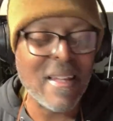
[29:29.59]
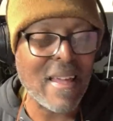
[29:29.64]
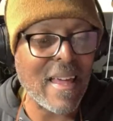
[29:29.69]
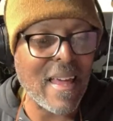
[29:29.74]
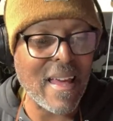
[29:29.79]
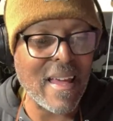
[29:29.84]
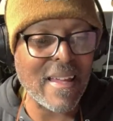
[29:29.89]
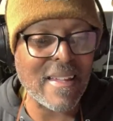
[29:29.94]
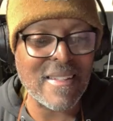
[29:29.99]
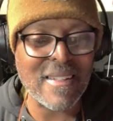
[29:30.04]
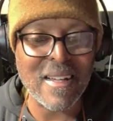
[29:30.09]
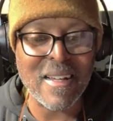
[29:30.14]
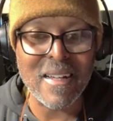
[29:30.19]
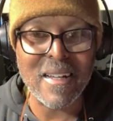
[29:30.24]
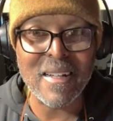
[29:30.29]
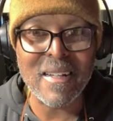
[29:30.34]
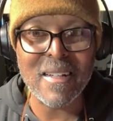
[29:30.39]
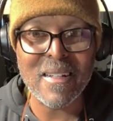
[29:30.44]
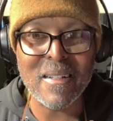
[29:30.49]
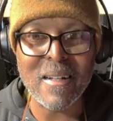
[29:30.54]
And
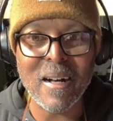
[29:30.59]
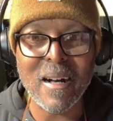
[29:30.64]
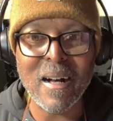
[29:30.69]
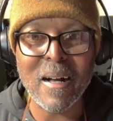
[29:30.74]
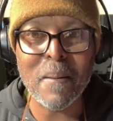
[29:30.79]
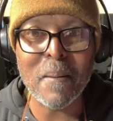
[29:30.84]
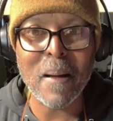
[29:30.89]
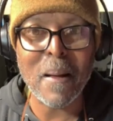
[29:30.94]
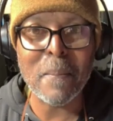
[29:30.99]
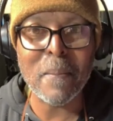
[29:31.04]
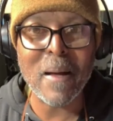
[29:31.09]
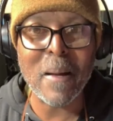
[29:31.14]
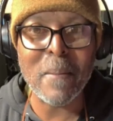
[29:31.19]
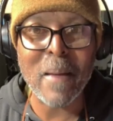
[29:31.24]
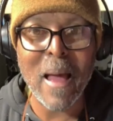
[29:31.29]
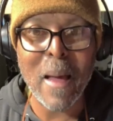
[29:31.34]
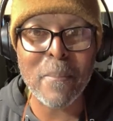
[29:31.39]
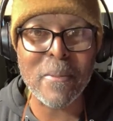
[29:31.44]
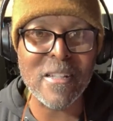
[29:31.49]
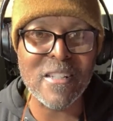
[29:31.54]
I'm
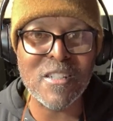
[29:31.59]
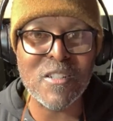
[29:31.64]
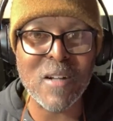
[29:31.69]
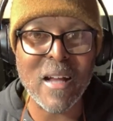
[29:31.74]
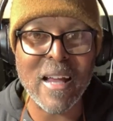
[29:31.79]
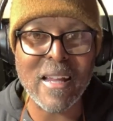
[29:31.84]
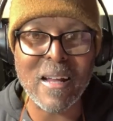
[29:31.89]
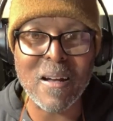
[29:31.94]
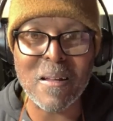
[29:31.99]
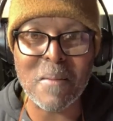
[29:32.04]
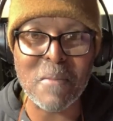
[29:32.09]
happy to try it out.